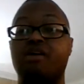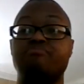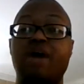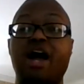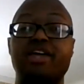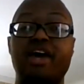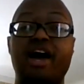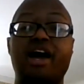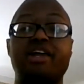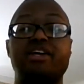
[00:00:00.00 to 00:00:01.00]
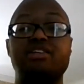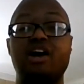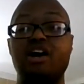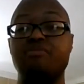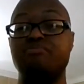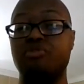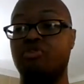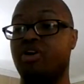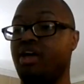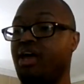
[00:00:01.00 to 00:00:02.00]
My God is
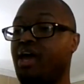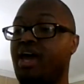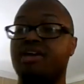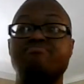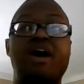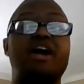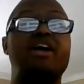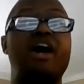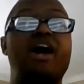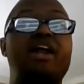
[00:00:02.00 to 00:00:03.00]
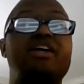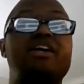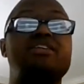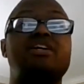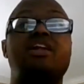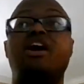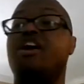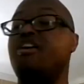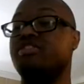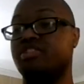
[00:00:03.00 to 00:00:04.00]
humble. And my God is an
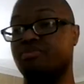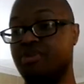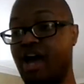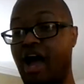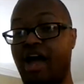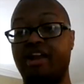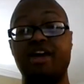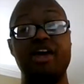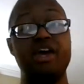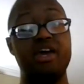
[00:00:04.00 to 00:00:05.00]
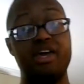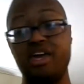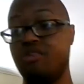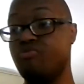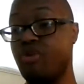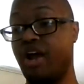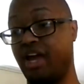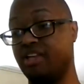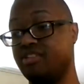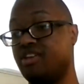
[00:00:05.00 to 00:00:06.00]
awesome God. He
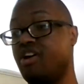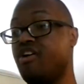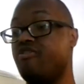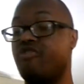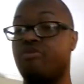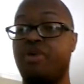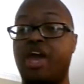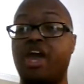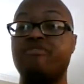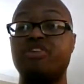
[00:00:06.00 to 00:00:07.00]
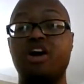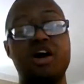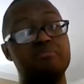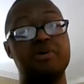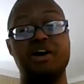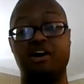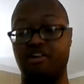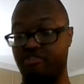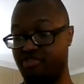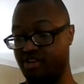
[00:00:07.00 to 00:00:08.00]
reigns from heaven
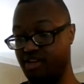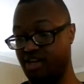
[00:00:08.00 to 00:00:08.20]
above.